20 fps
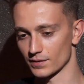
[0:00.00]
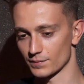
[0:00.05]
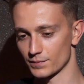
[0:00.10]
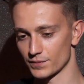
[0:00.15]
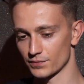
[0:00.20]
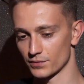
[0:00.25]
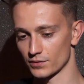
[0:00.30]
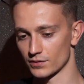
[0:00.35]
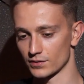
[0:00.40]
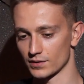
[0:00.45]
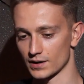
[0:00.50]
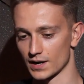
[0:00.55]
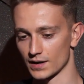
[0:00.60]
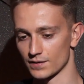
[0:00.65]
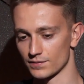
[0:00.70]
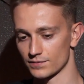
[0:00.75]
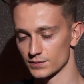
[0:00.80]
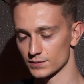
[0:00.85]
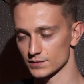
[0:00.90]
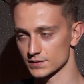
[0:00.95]
Before
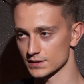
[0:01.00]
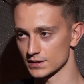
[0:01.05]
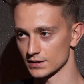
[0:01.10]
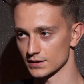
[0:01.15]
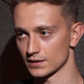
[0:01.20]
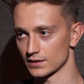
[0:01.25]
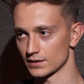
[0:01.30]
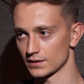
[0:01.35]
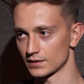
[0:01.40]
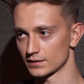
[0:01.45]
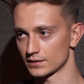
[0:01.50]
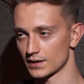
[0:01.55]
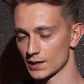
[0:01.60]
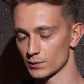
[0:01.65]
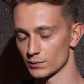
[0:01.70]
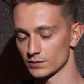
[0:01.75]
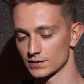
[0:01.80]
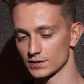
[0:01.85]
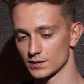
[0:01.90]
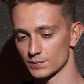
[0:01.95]
I've used the
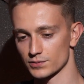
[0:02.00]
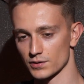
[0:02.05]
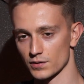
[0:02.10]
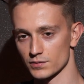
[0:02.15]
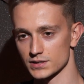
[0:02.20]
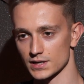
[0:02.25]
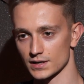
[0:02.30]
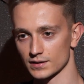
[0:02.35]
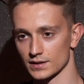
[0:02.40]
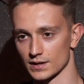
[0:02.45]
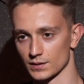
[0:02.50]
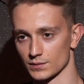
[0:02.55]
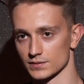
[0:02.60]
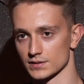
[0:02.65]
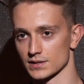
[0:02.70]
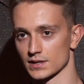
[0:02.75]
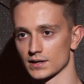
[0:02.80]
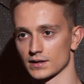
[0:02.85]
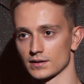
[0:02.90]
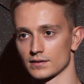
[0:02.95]
Tailwind in a project, I
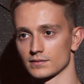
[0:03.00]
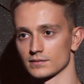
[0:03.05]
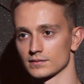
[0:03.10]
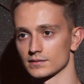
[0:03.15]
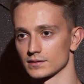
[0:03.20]
was like,